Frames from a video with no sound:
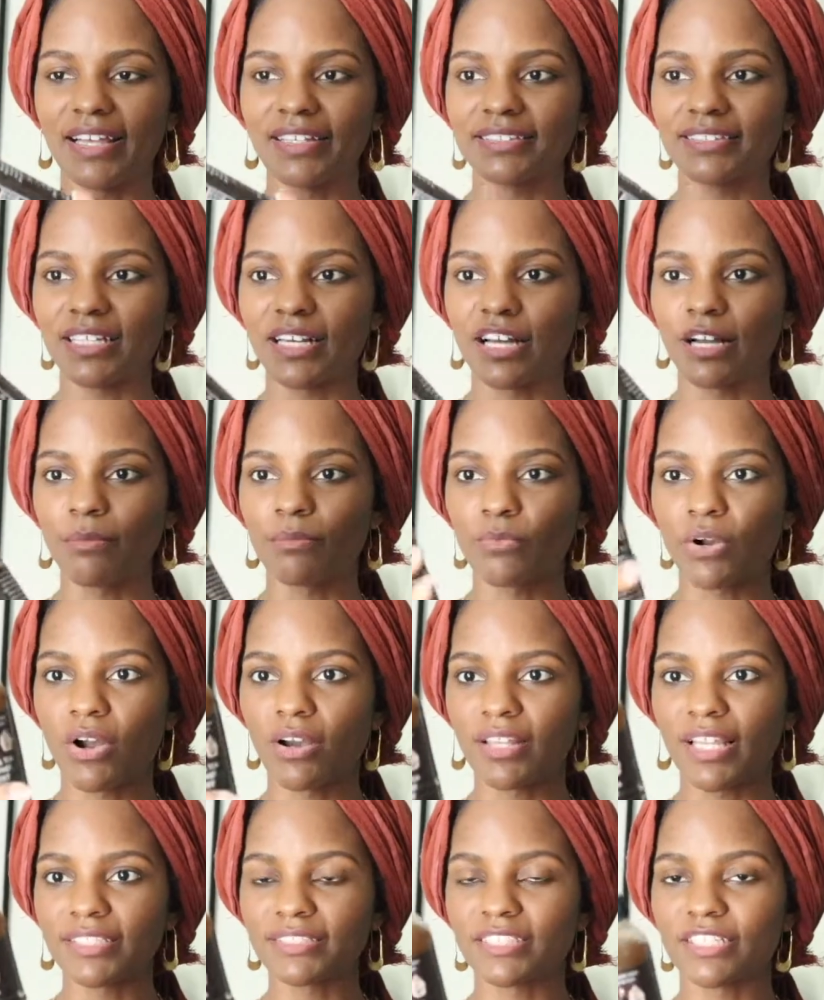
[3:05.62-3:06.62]
and
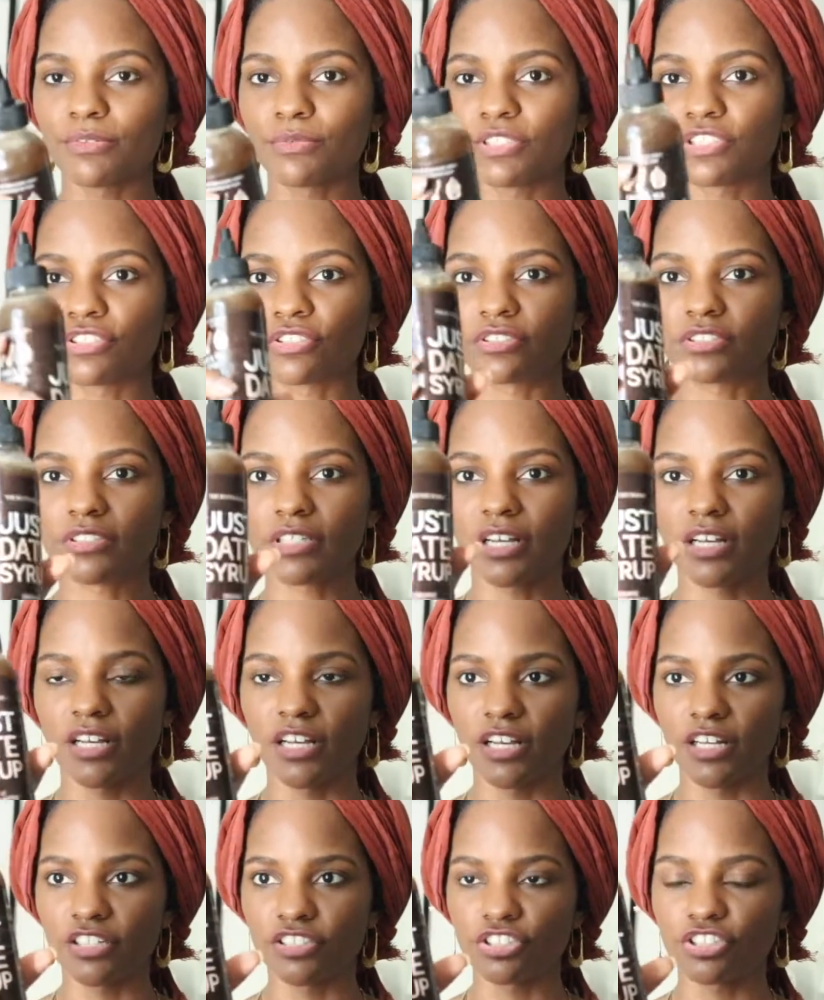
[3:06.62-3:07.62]
all I did
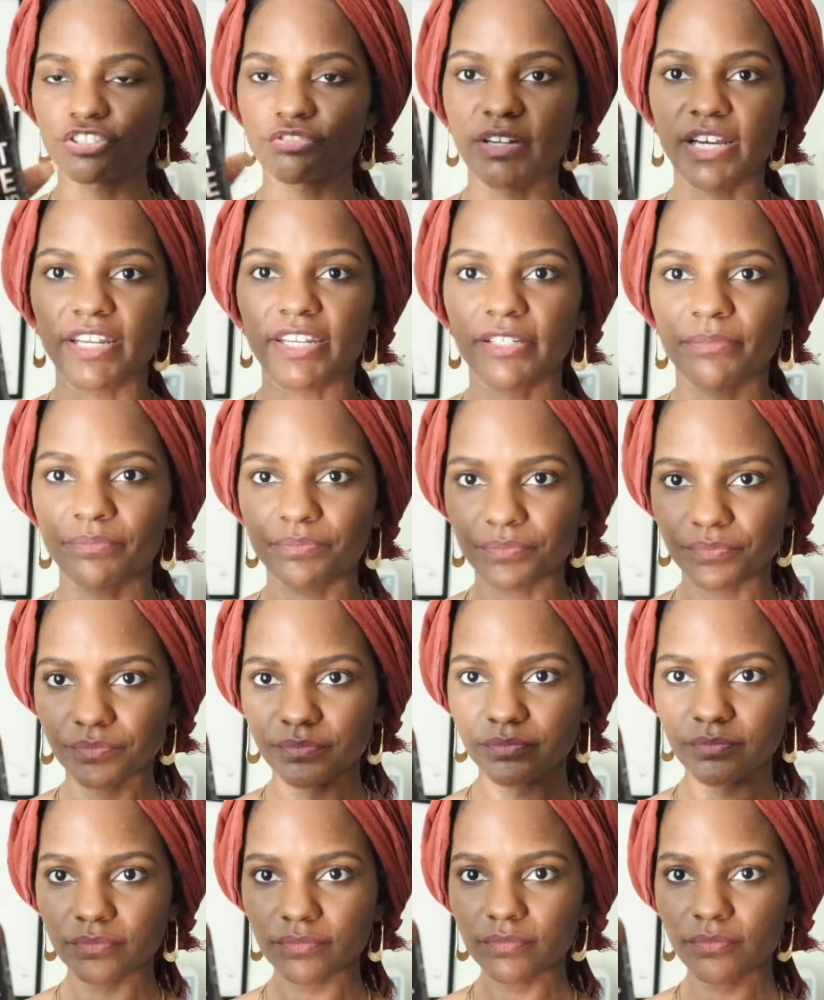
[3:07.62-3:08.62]
was shred
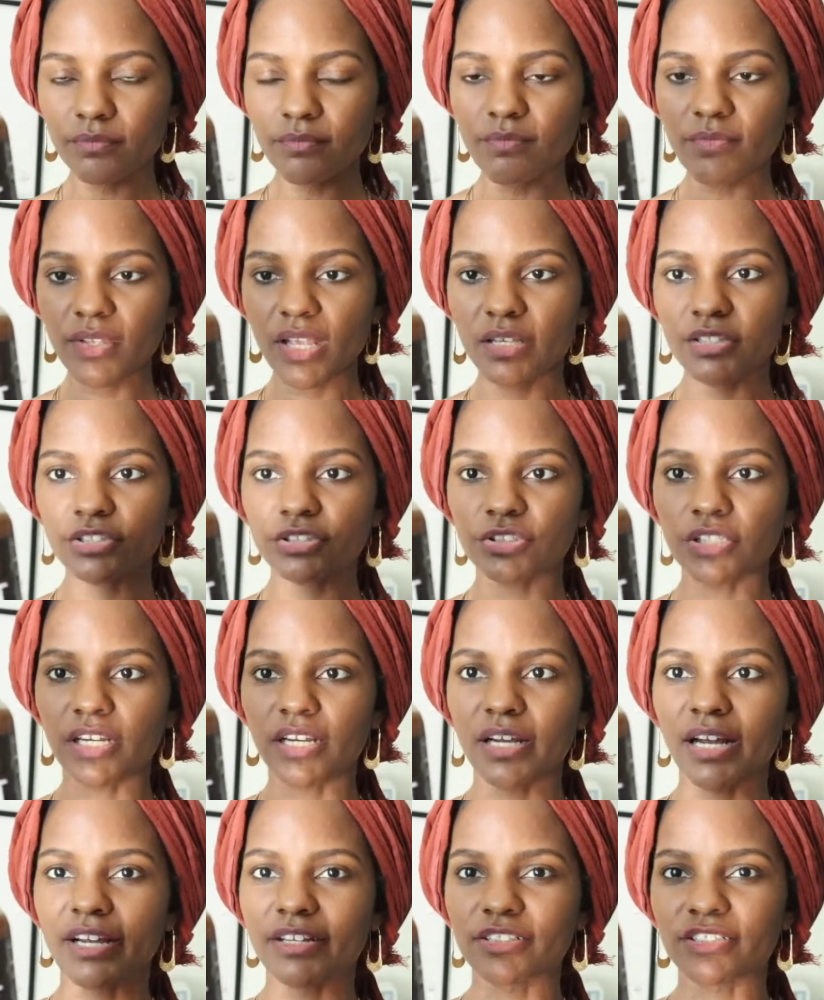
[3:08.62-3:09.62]
it.
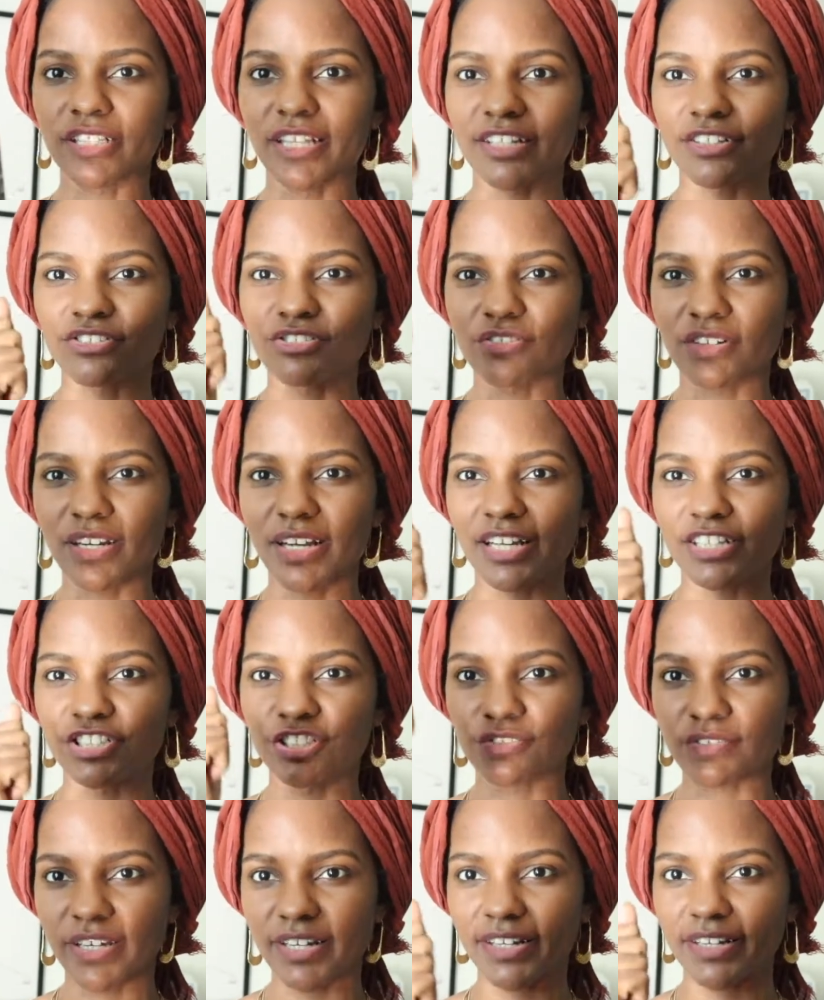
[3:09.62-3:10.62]

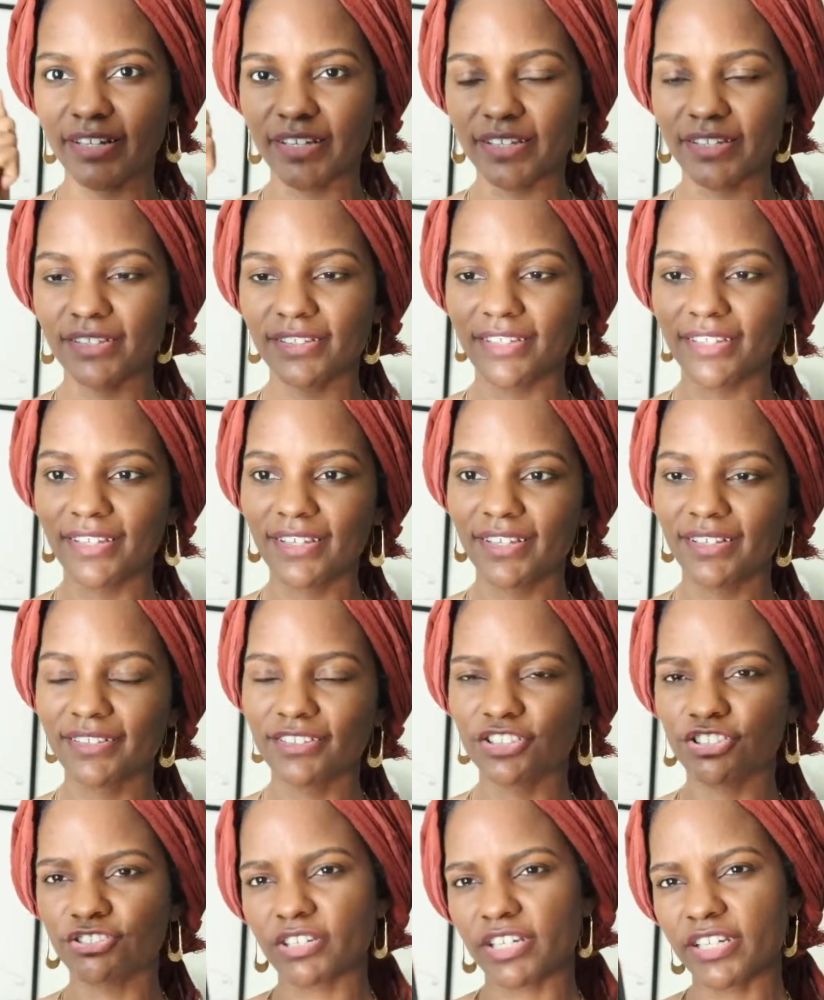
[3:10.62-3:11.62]
I shredded
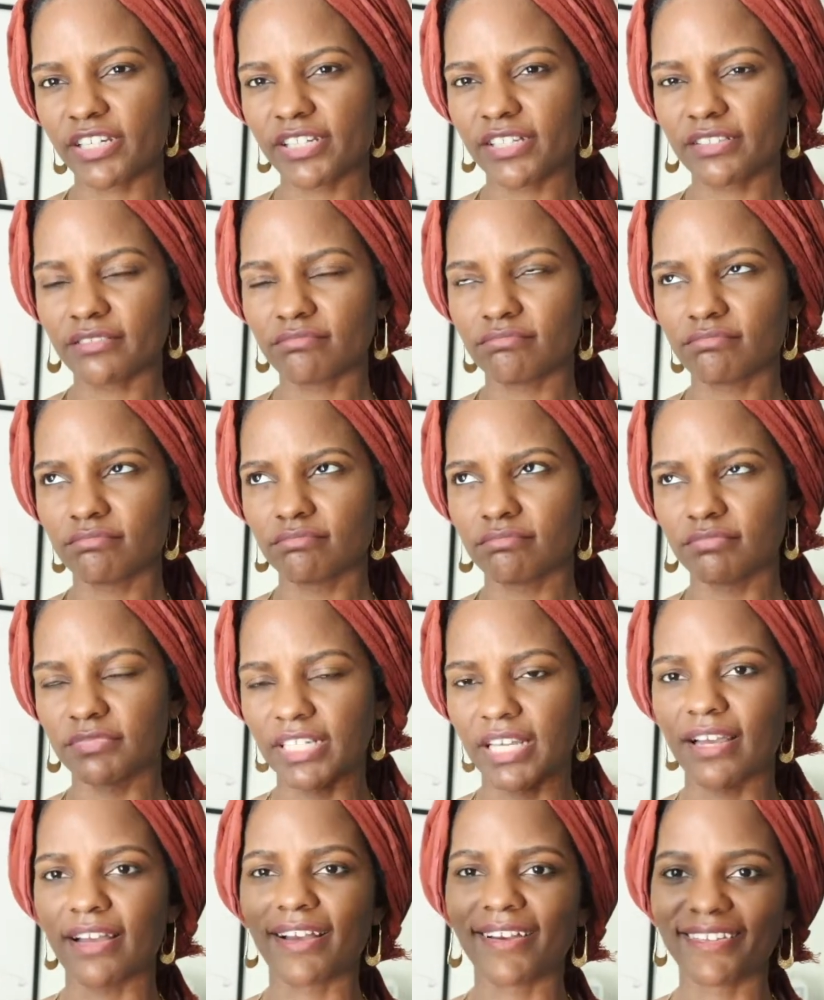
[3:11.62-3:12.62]
it.
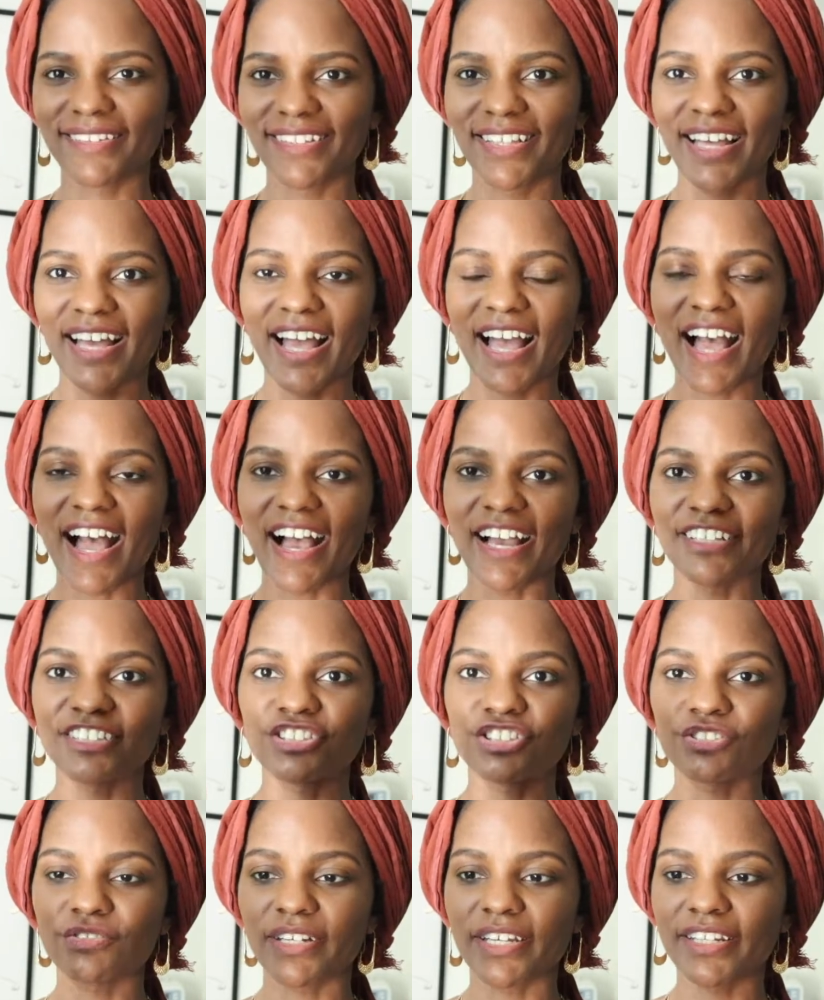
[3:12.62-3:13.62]
Yeah,
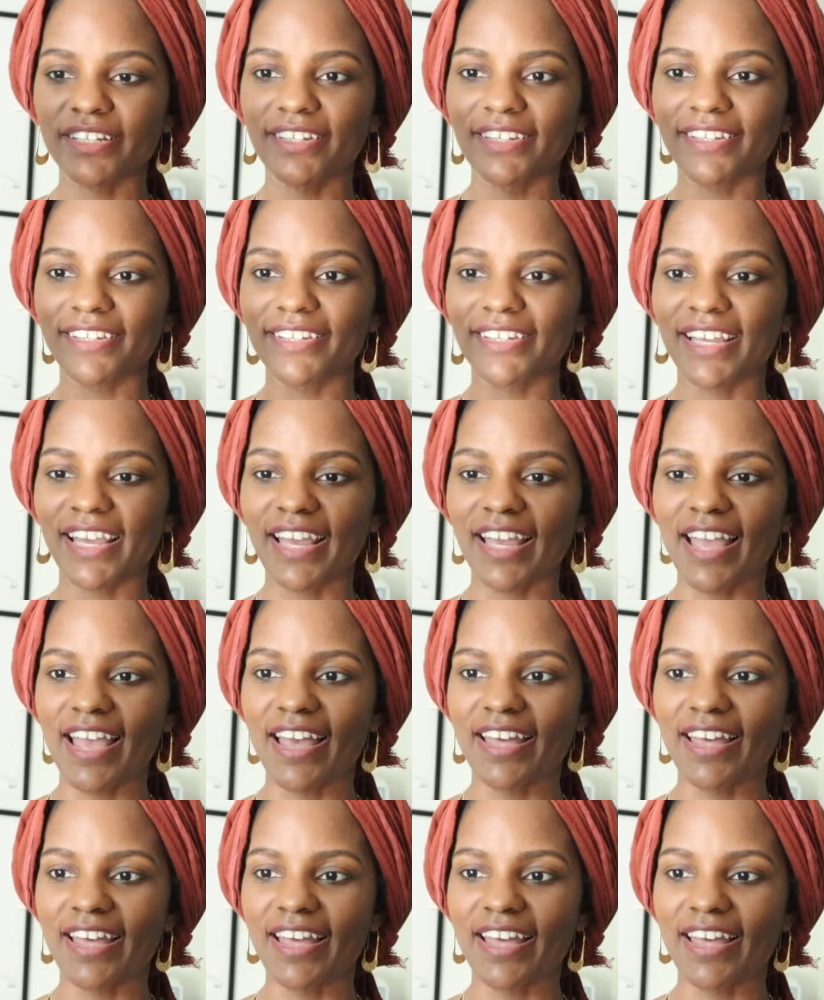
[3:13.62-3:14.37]
I shredded it,